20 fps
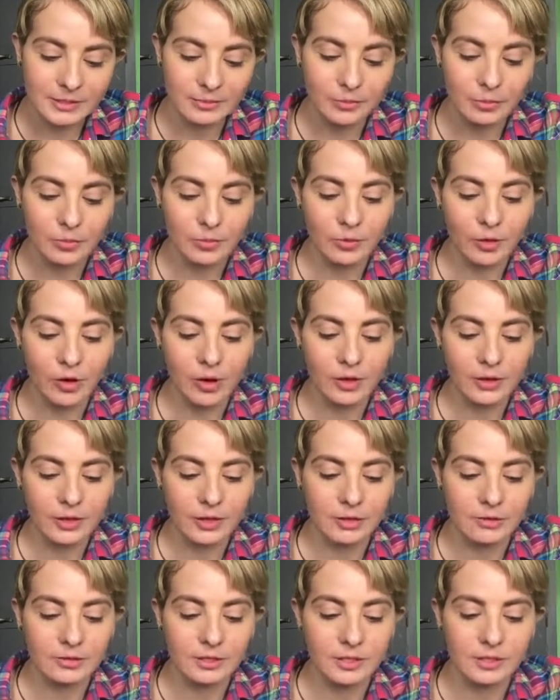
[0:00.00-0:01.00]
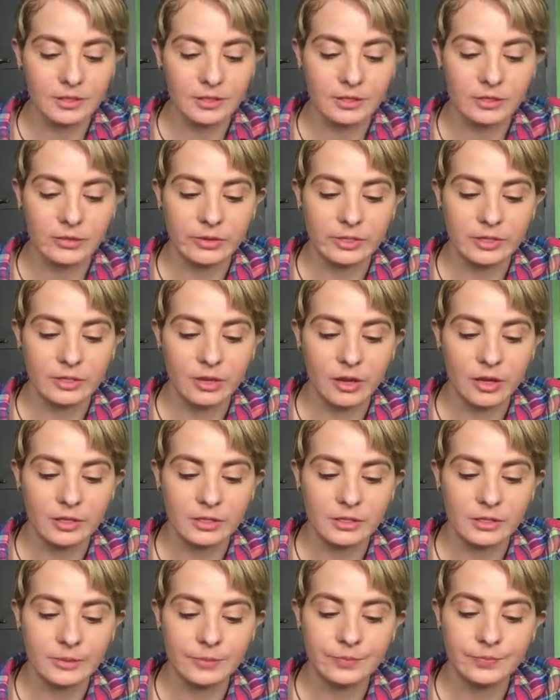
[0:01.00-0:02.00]
a simple broth using soy
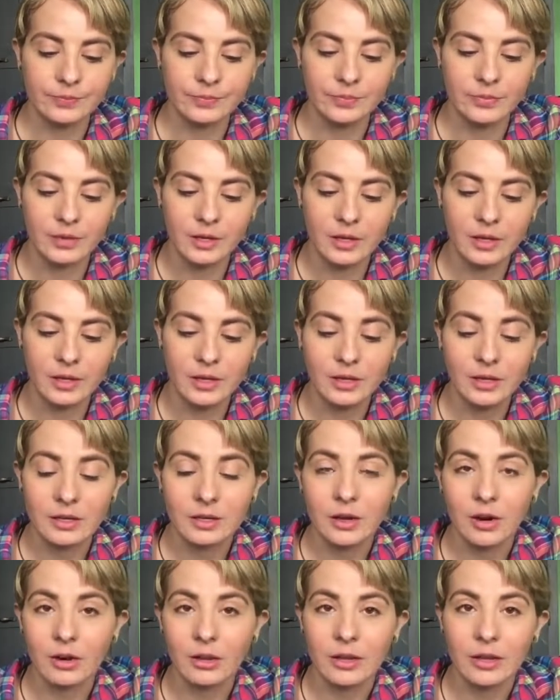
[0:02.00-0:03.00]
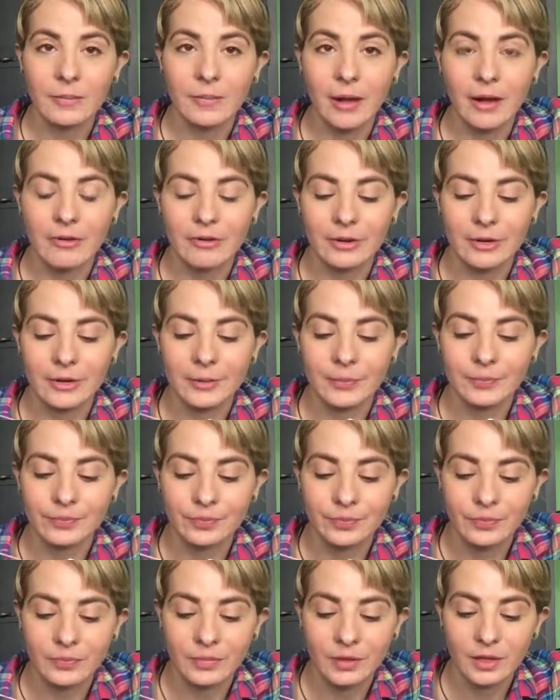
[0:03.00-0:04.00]
sauce, garlic powder,
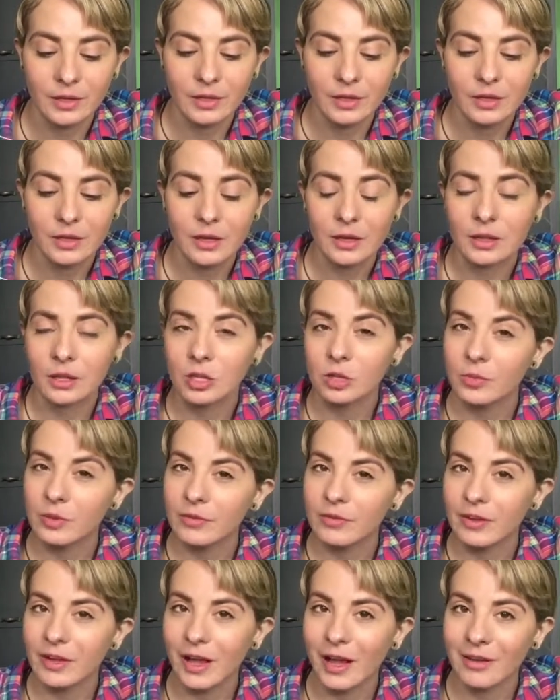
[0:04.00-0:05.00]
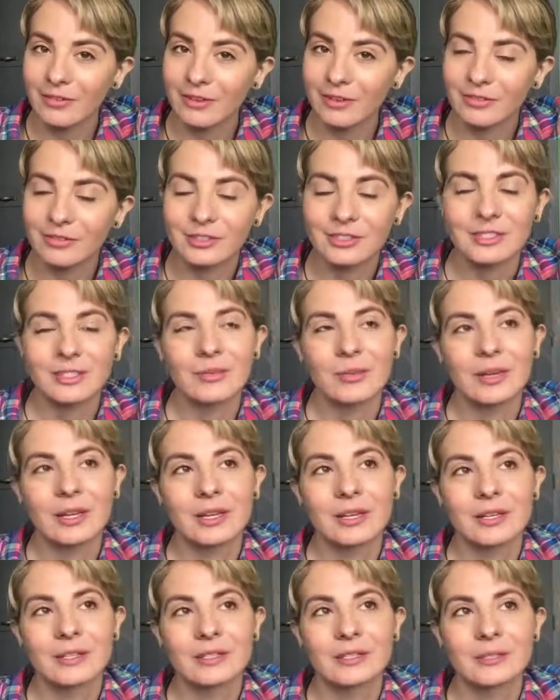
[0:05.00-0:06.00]
a little bit of agave for
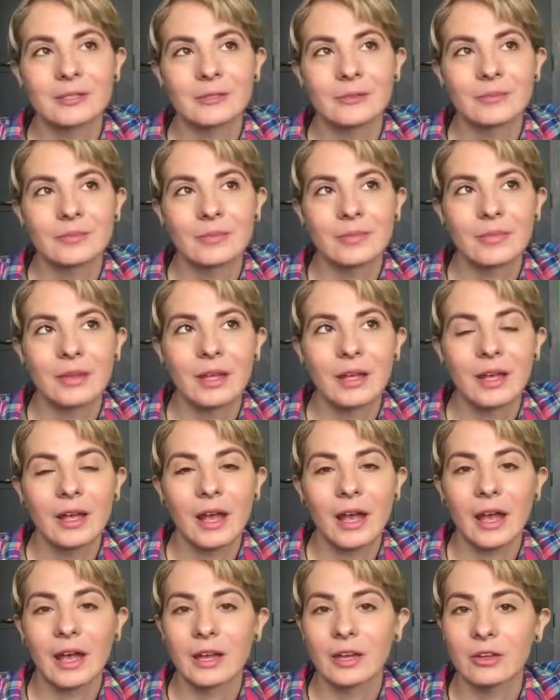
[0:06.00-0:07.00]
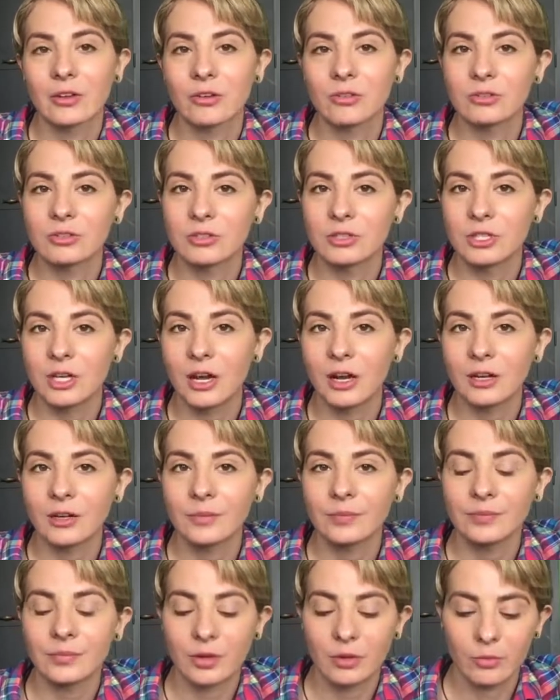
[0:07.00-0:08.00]
sweetness, and
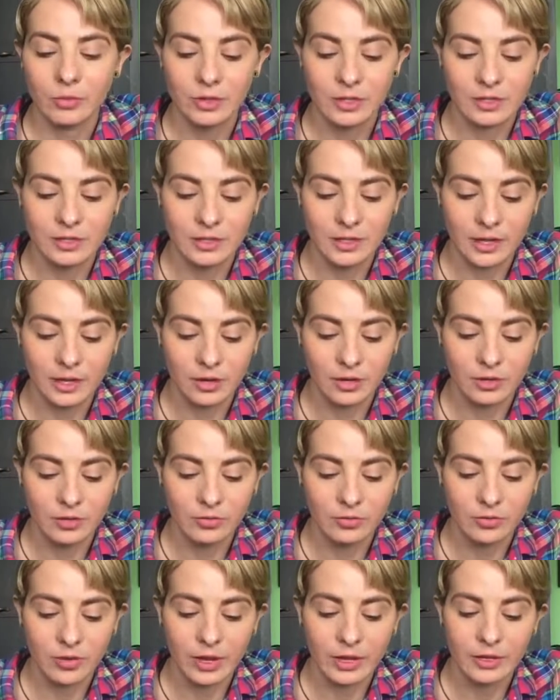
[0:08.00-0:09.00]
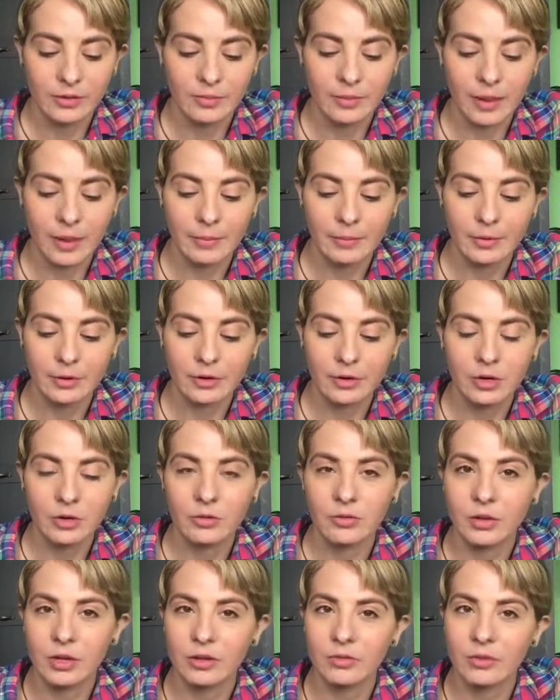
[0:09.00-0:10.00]
gochujang, which is like a red pepper,
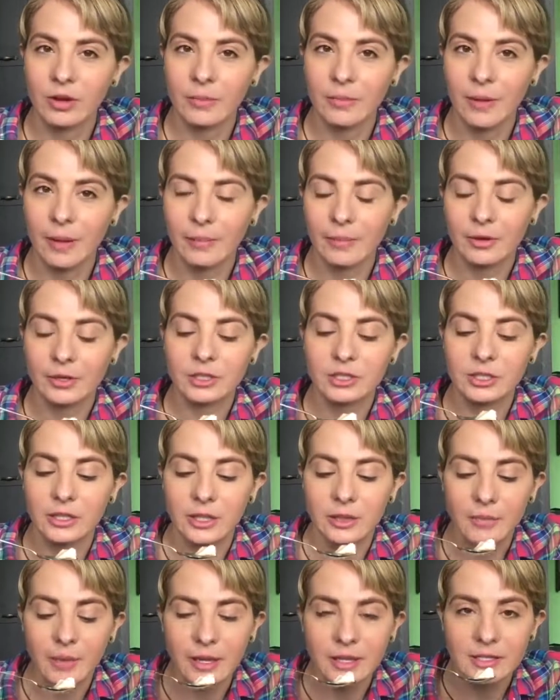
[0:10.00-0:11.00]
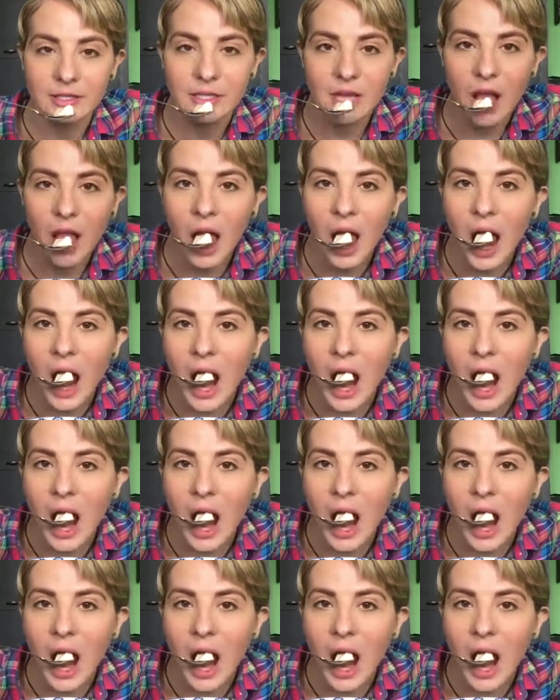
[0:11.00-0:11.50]
Korean red pepper chili paste.